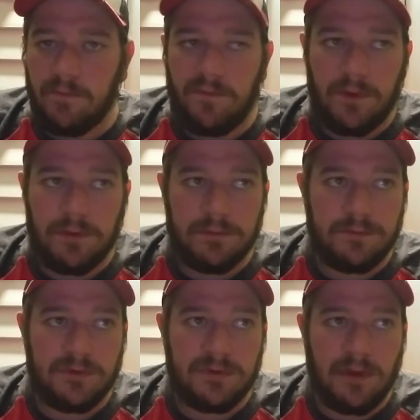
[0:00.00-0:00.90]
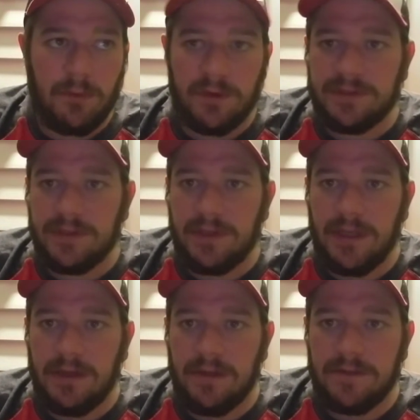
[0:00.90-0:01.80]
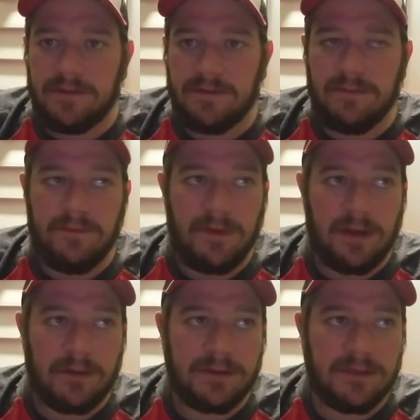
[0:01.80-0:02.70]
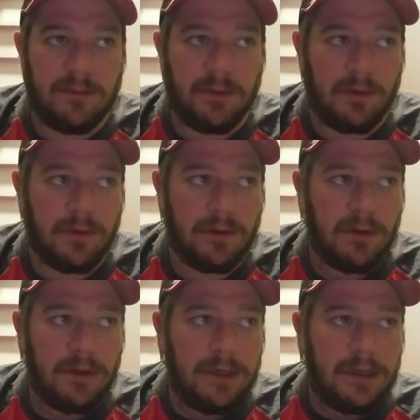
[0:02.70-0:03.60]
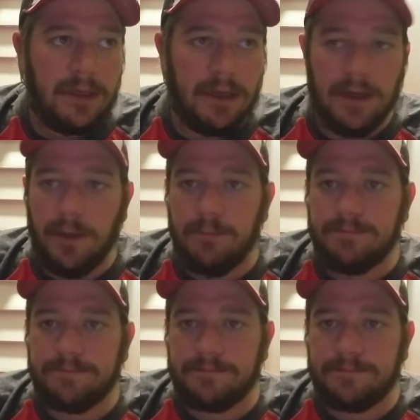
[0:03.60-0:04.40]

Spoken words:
For some reason, it is very similar. Kind